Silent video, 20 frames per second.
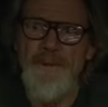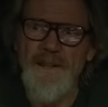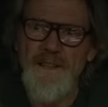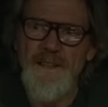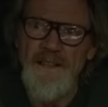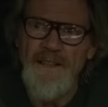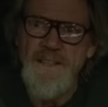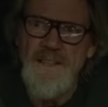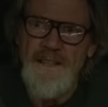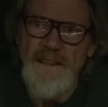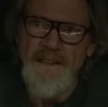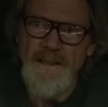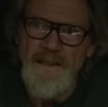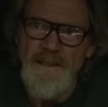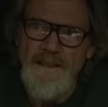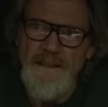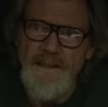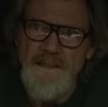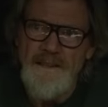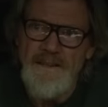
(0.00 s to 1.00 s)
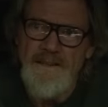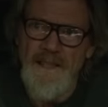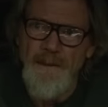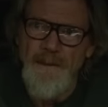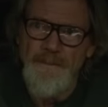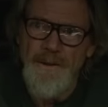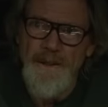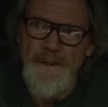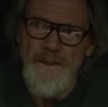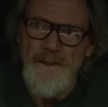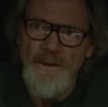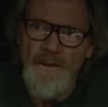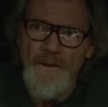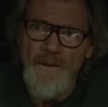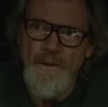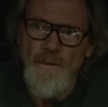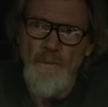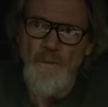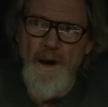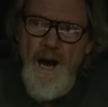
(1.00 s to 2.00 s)
the time they spent together when he was
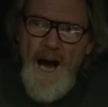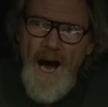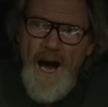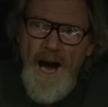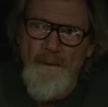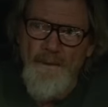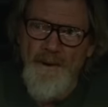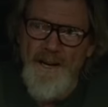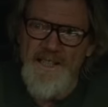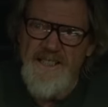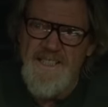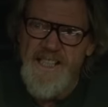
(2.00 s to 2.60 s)
shipwrecked at Ponder Rock.